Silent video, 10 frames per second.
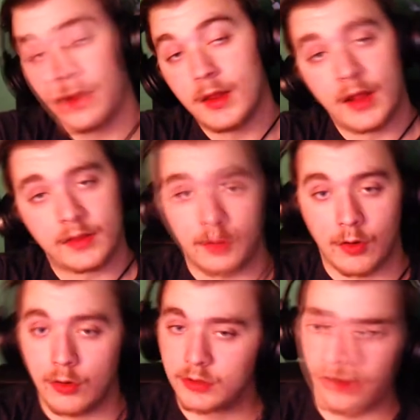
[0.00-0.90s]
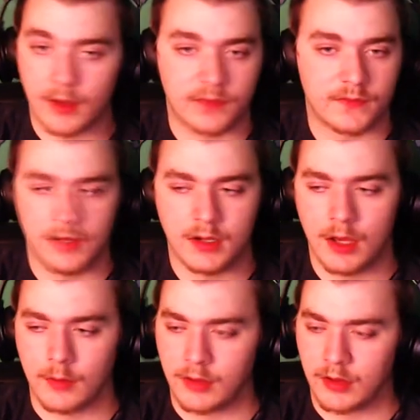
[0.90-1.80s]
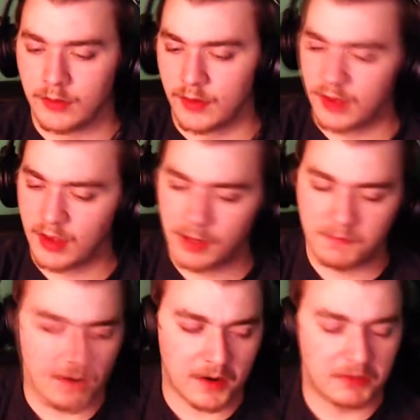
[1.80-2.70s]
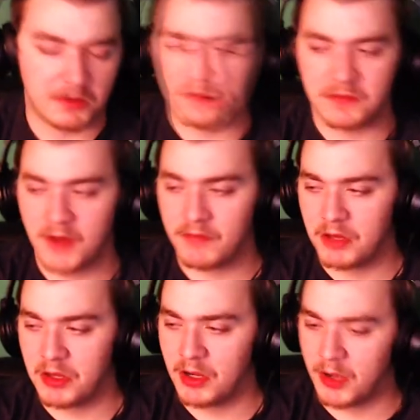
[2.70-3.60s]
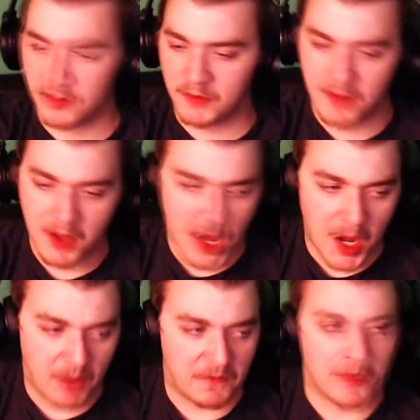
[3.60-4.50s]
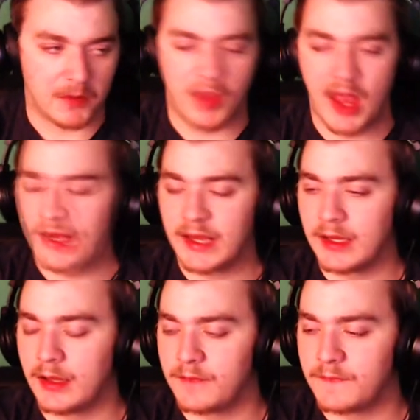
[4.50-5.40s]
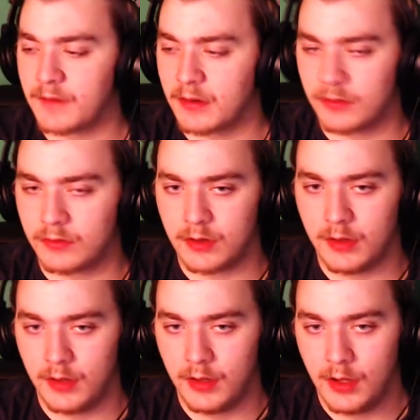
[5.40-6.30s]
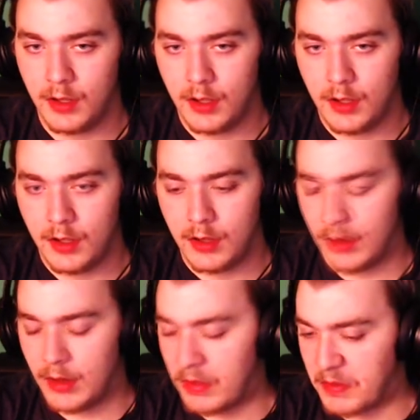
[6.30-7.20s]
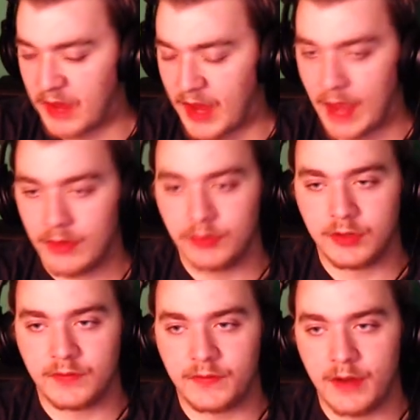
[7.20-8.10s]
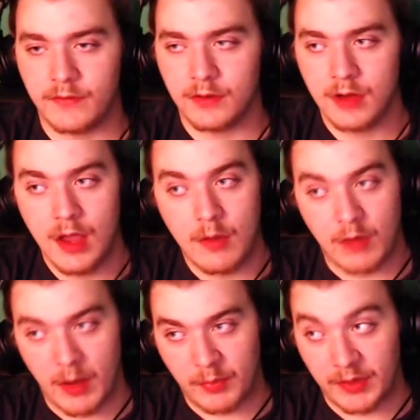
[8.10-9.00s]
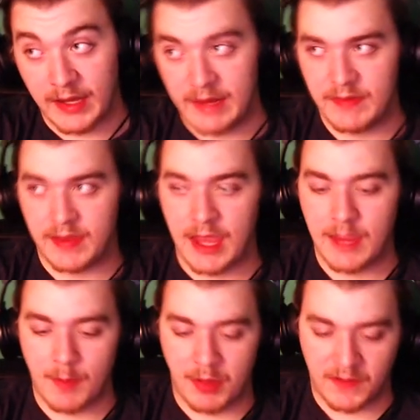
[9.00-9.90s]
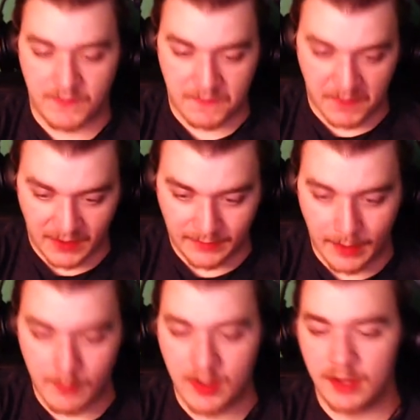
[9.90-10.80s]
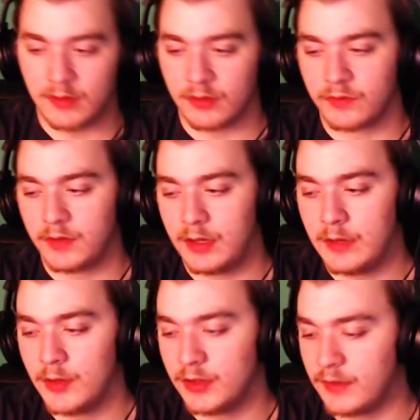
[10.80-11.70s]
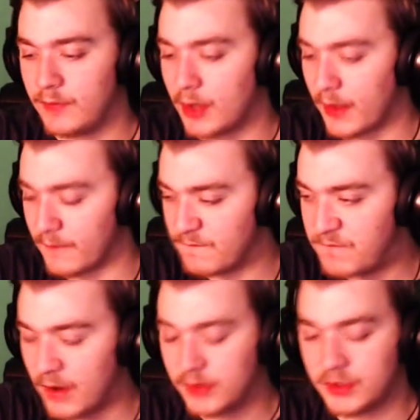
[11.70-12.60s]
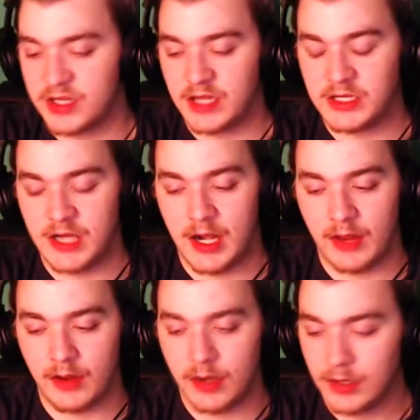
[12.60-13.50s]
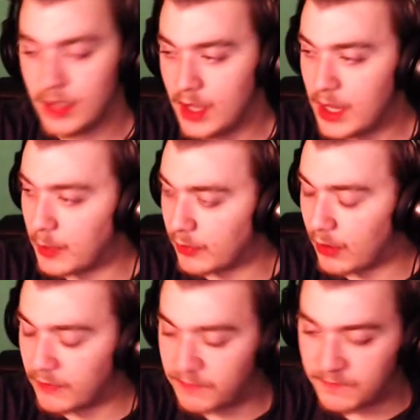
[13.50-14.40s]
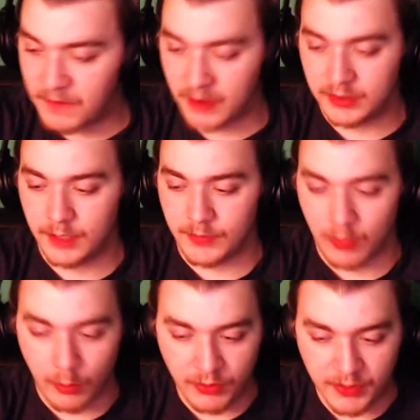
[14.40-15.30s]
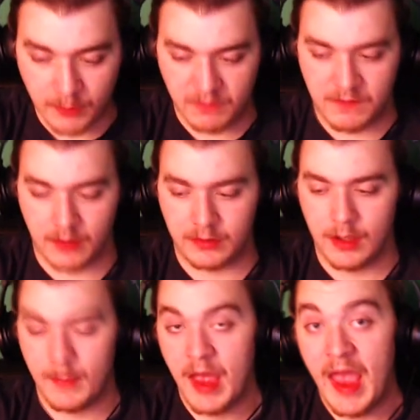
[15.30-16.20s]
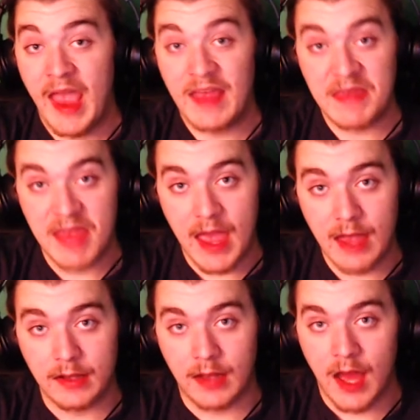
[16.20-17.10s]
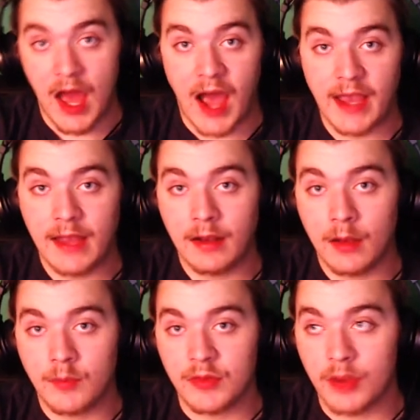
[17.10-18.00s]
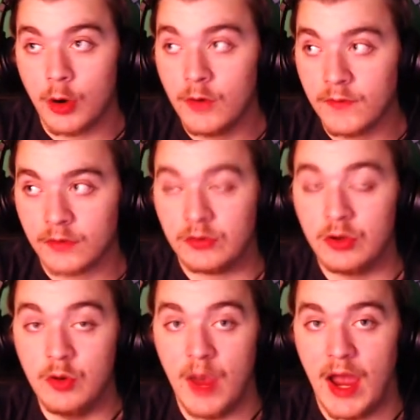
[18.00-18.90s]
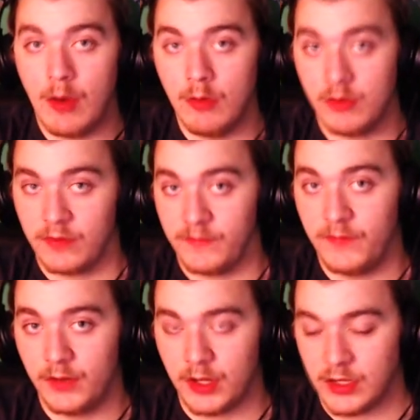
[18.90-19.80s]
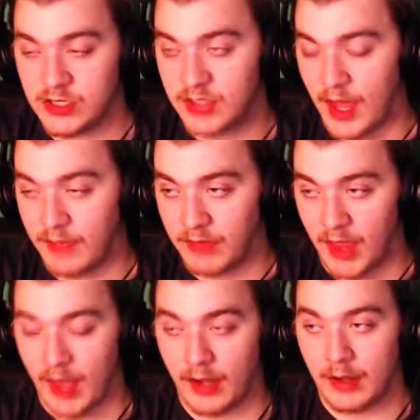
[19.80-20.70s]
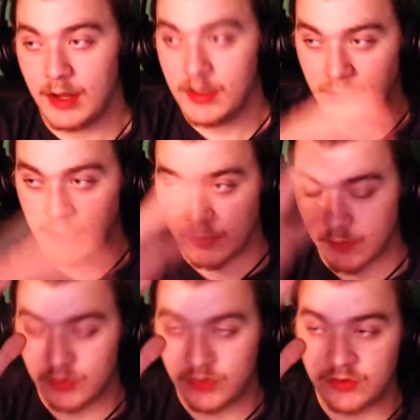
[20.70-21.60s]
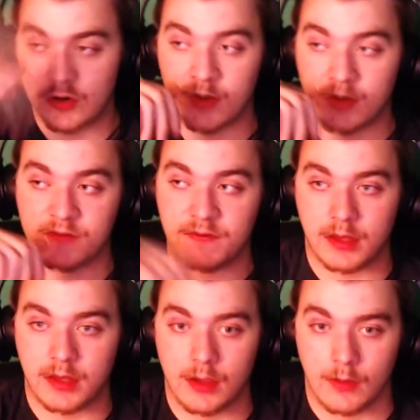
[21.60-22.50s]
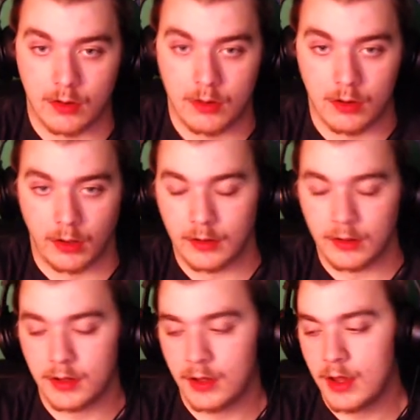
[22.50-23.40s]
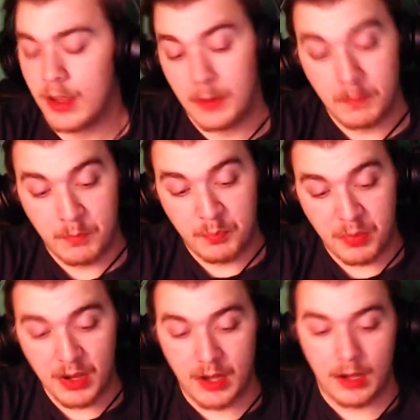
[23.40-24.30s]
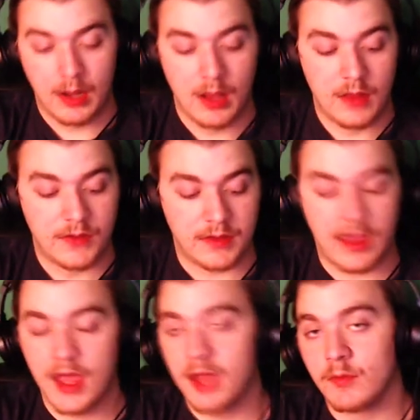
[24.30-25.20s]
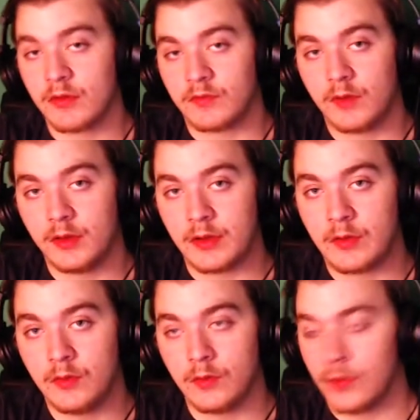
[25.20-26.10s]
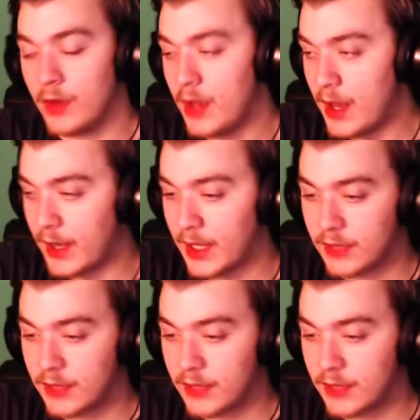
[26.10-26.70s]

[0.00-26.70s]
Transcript: the whole time I was freaking out because the setup fucking took forever, you know, I was fucking panicking to get it fucking started. The download took forever. When I played the game, I played it for fucking 10 minutes in 3D mode, didn't even know how the fuck to change it out of there. It was all fucked up, the whole thing was fucked up. In the end, I ended up with over 2 hours of footage to have to edit, because there was so much fucking going on. But the game was really cool, and I got great